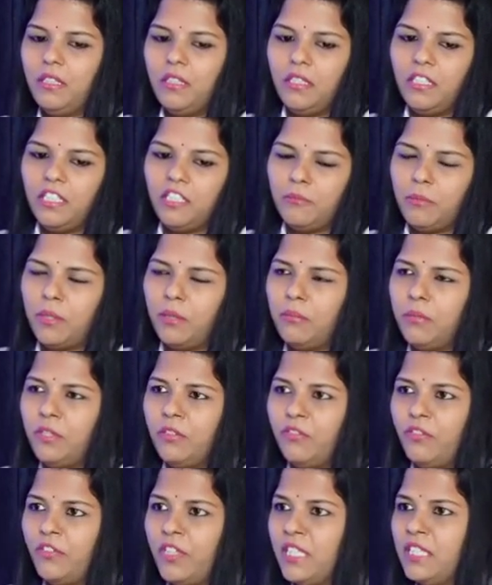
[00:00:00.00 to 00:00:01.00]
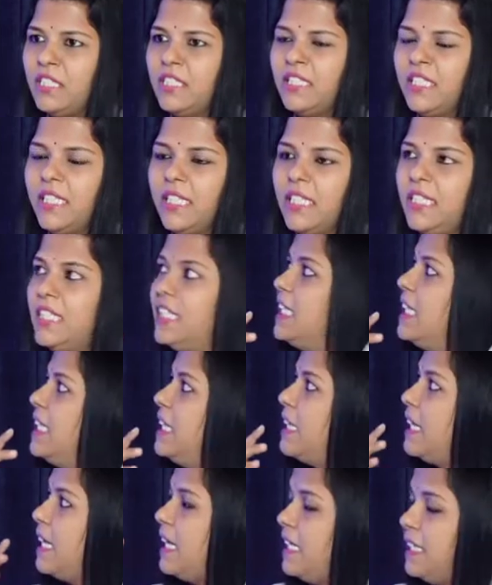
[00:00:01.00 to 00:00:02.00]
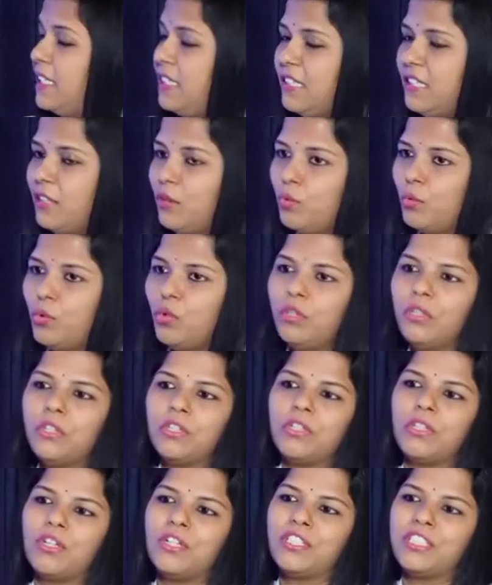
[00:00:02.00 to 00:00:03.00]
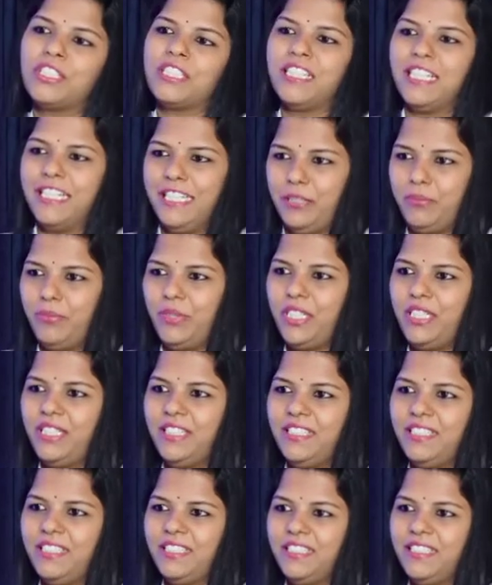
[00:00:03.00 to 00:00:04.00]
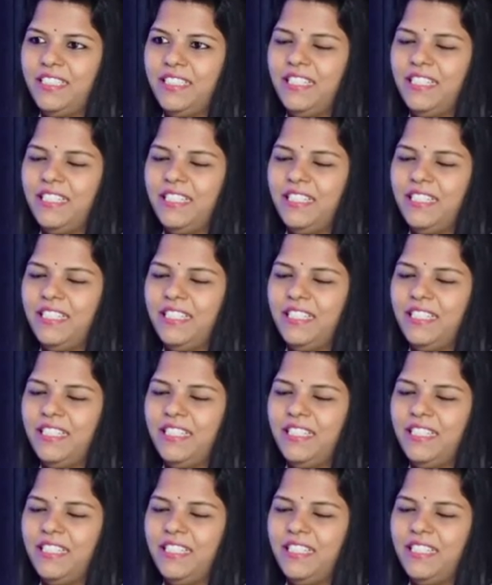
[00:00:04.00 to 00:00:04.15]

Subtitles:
Remember friends, eating rice won't cause diabetes.